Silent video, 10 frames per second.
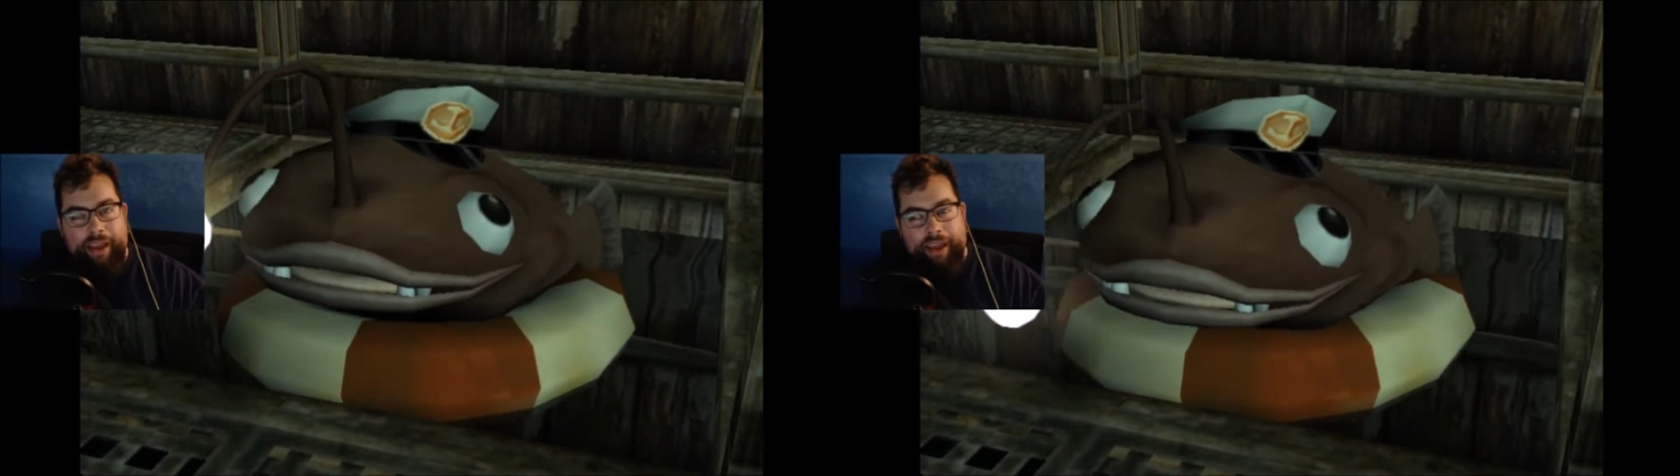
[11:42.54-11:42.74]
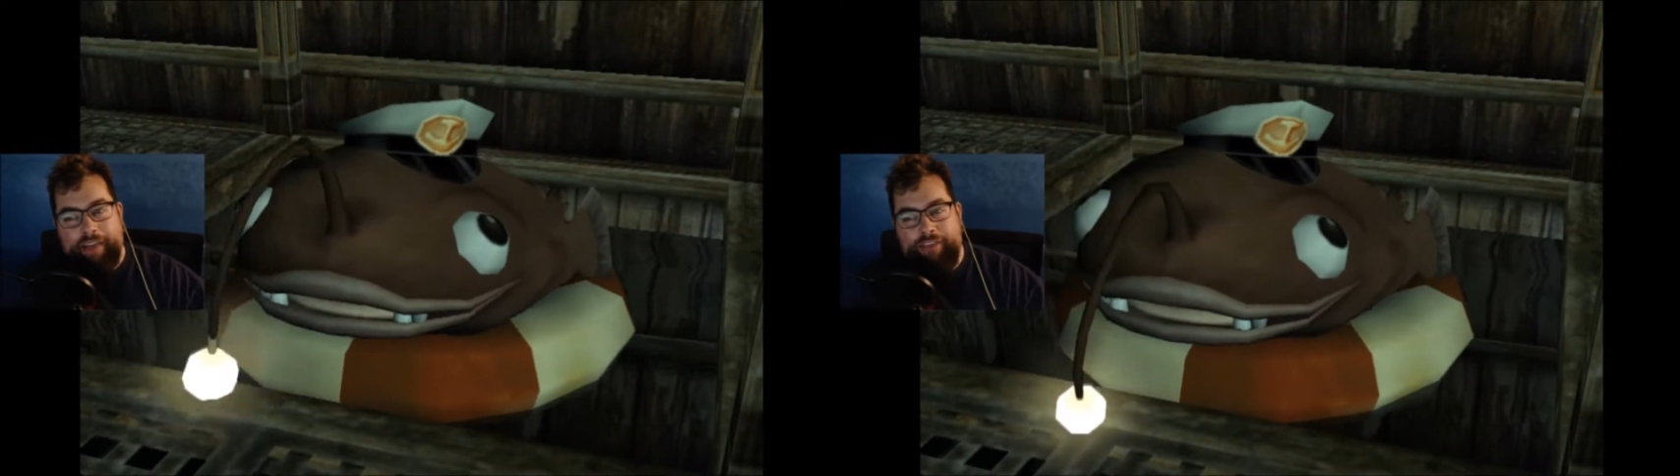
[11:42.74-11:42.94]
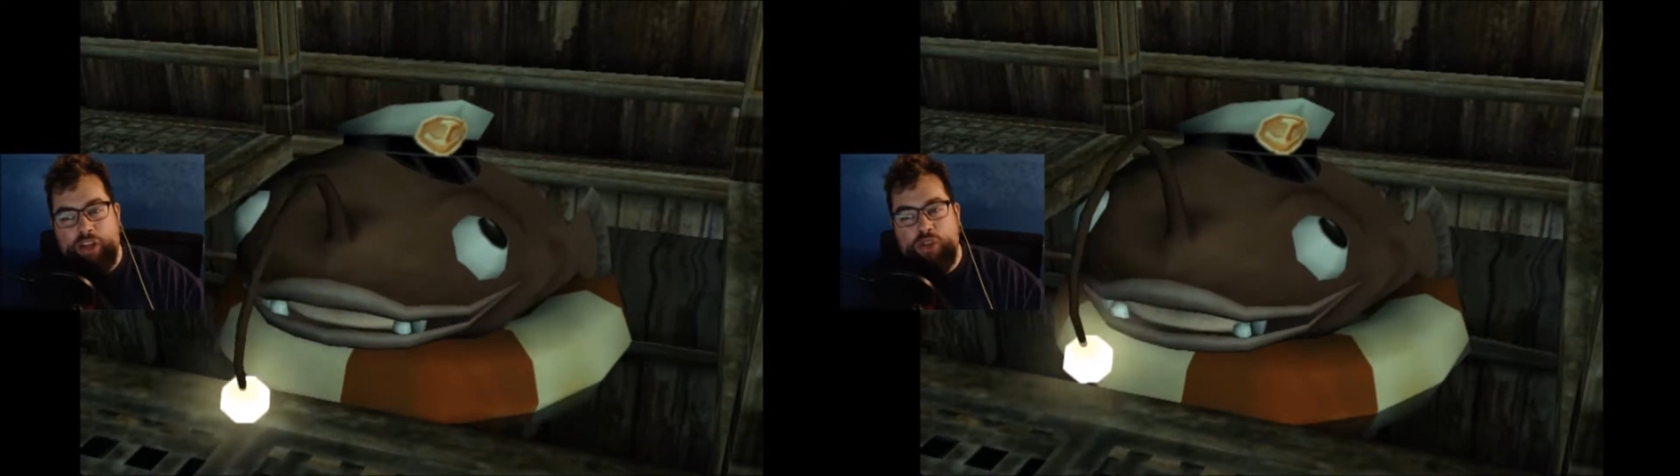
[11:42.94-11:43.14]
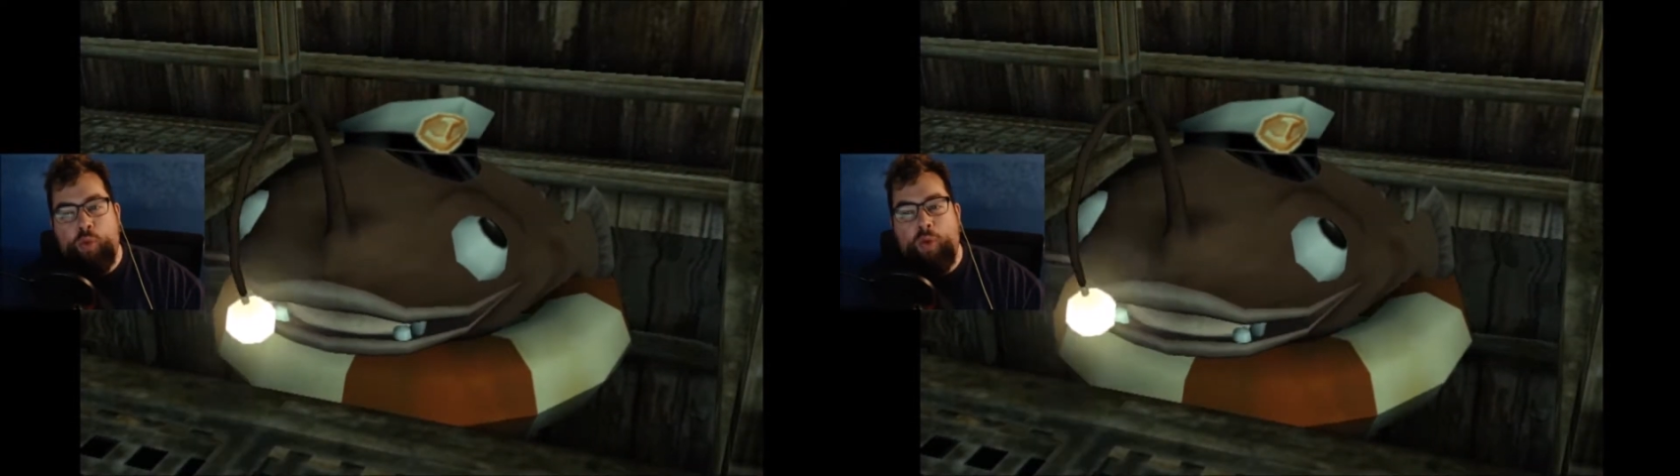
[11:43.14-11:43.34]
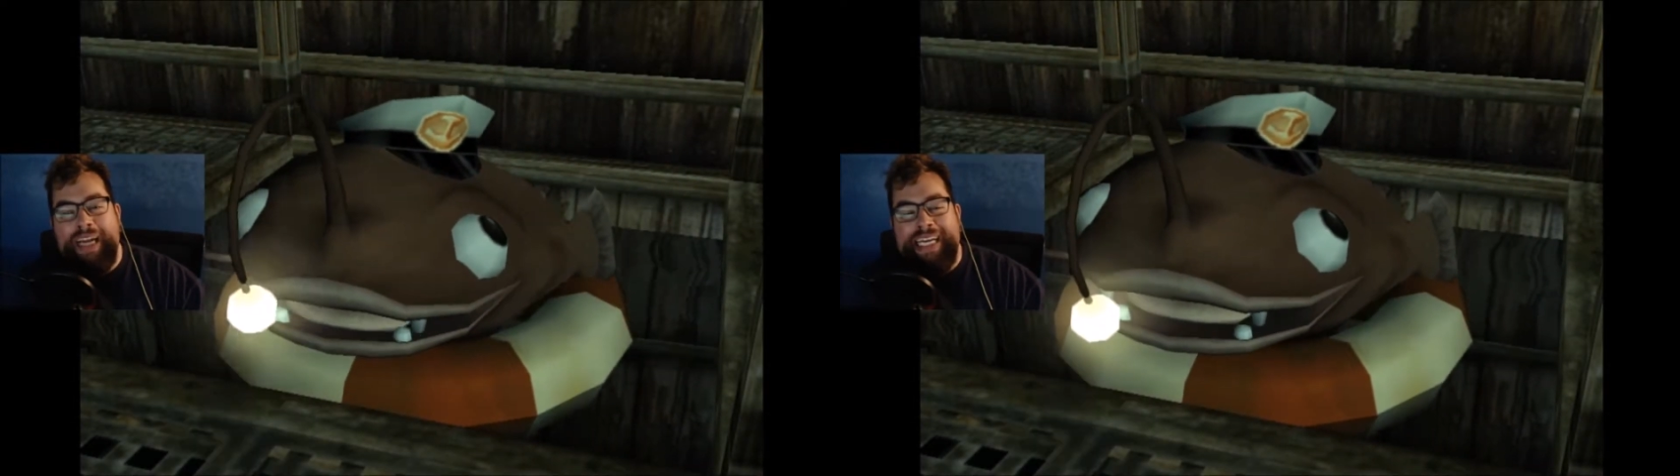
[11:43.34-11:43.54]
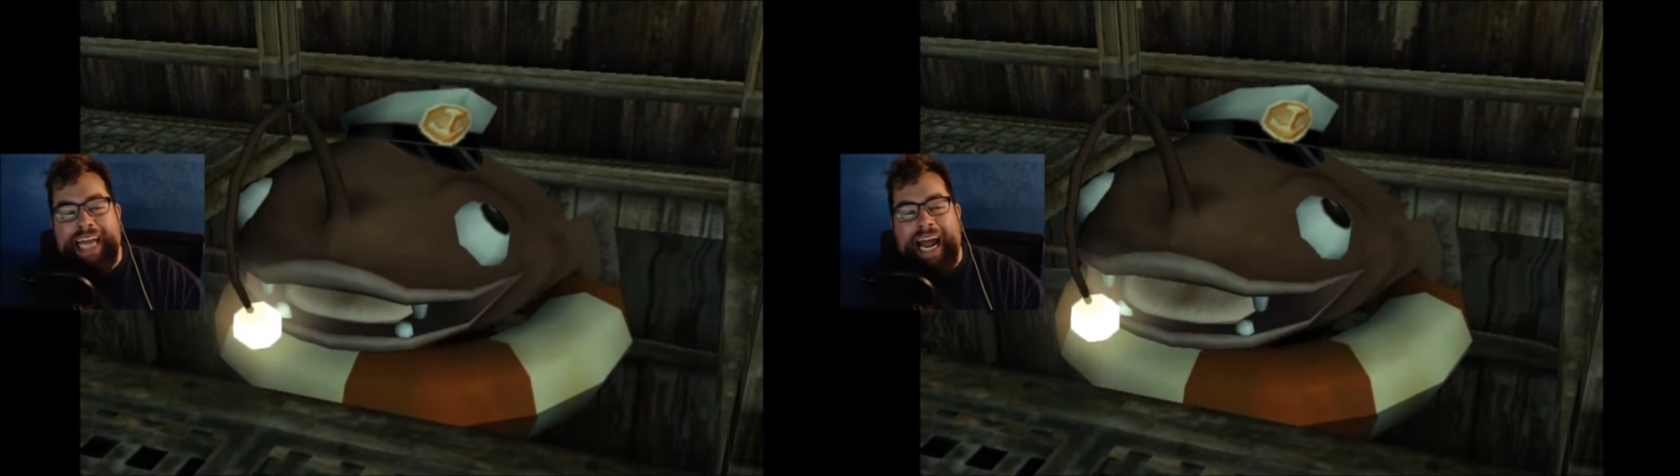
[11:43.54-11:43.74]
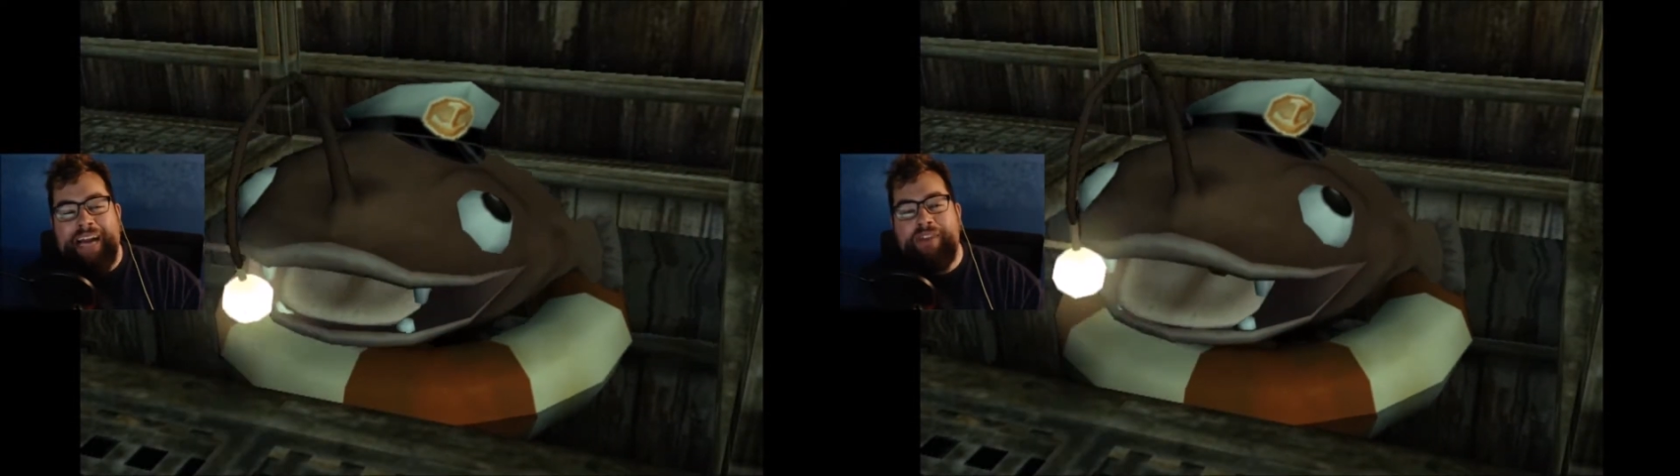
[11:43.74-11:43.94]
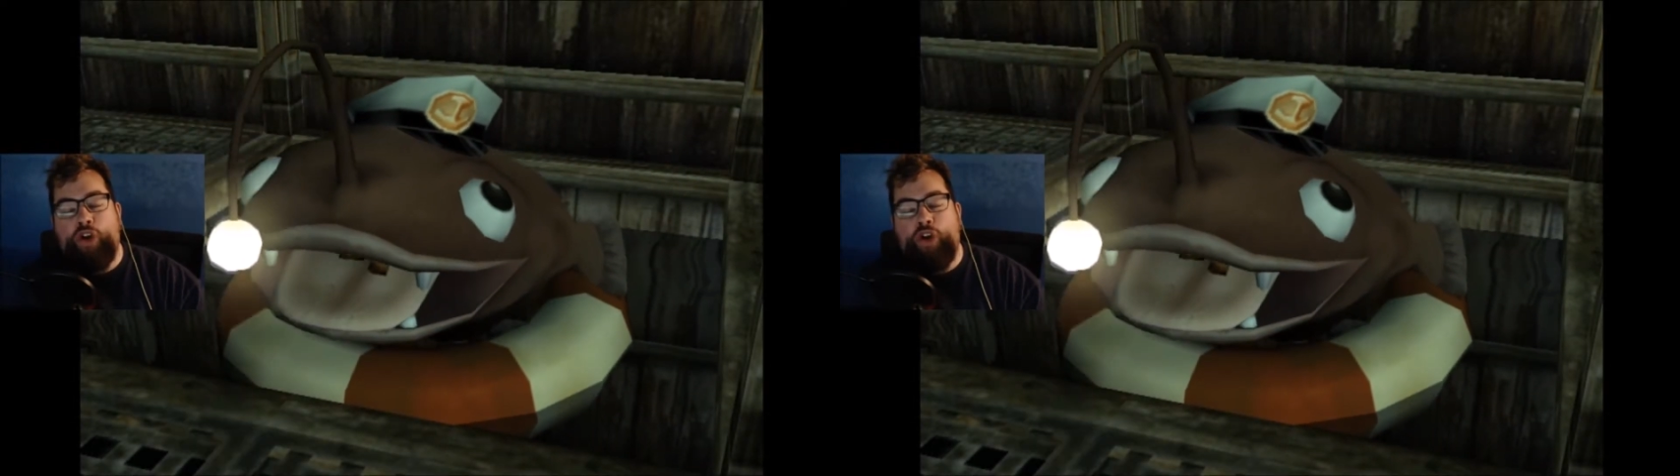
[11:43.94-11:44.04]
If there's one kind of